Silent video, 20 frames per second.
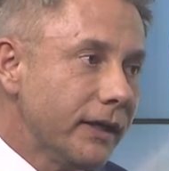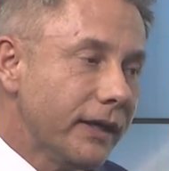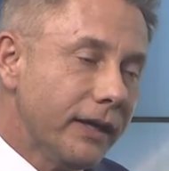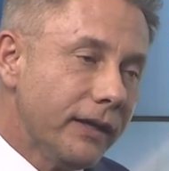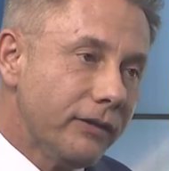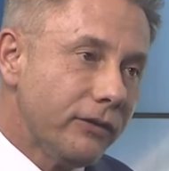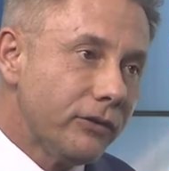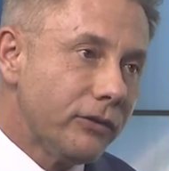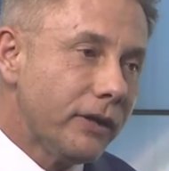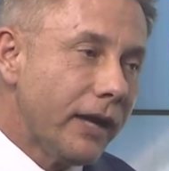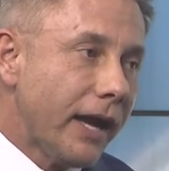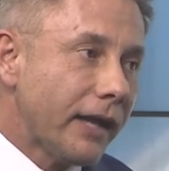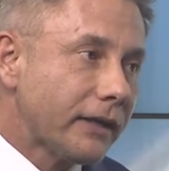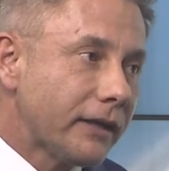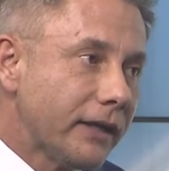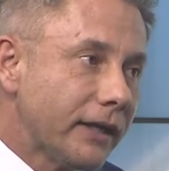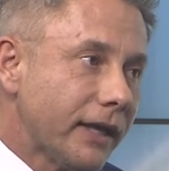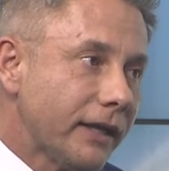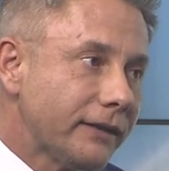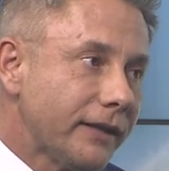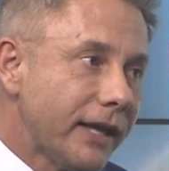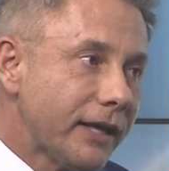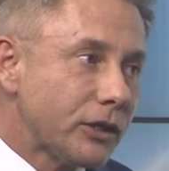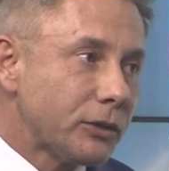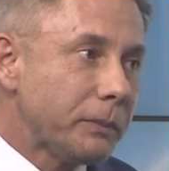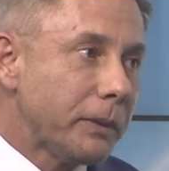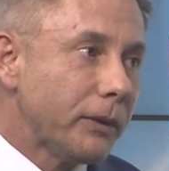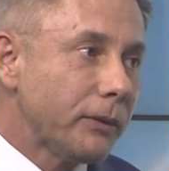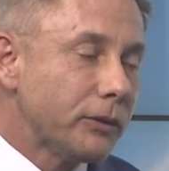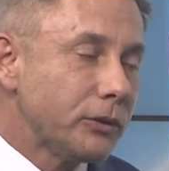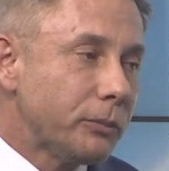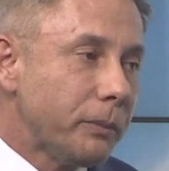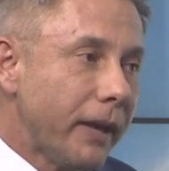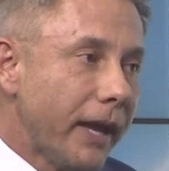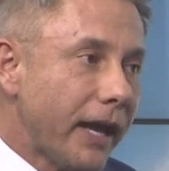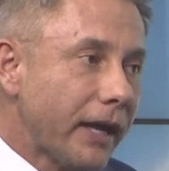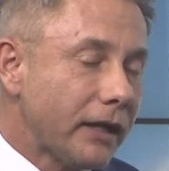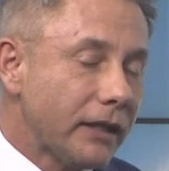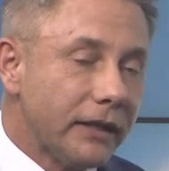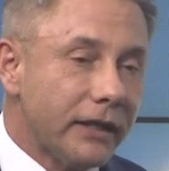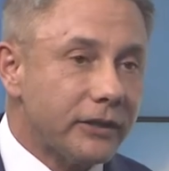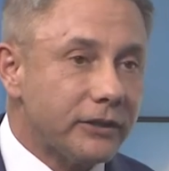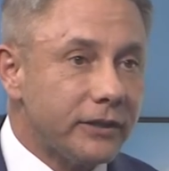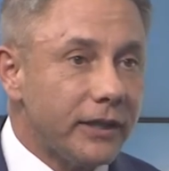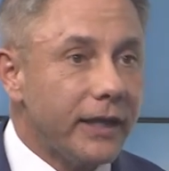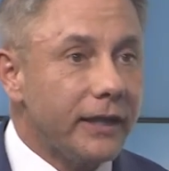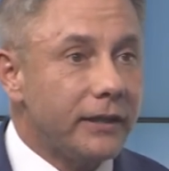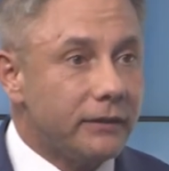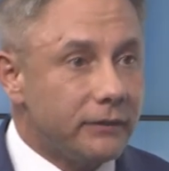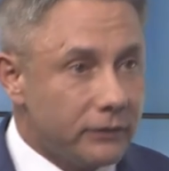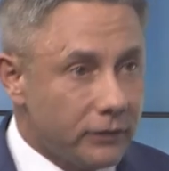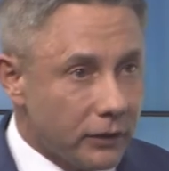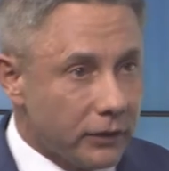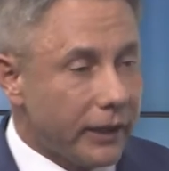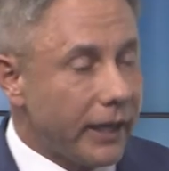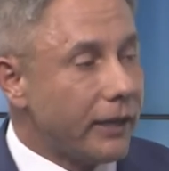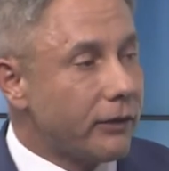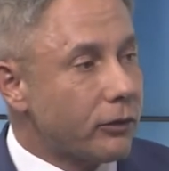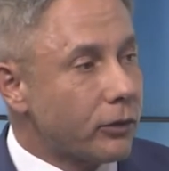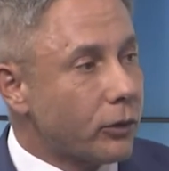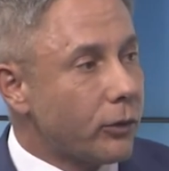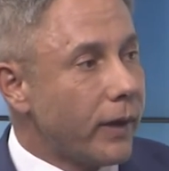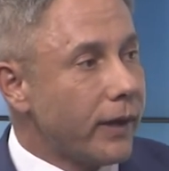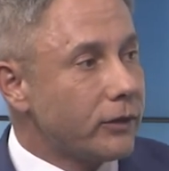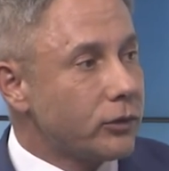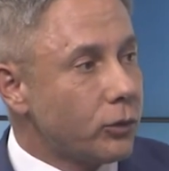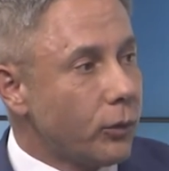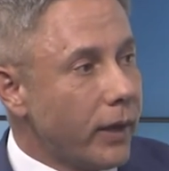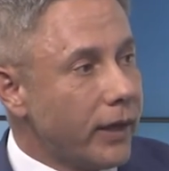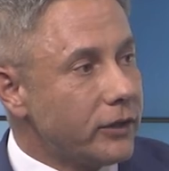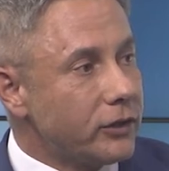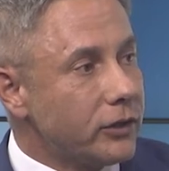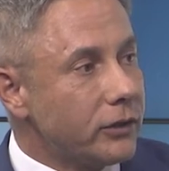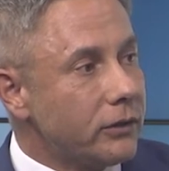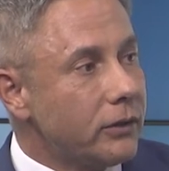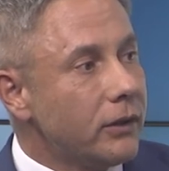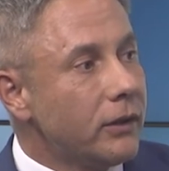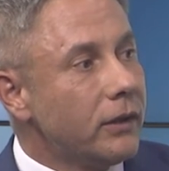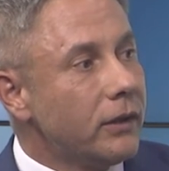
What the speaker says: and they're not going to get that experience back unless they delay their graduation,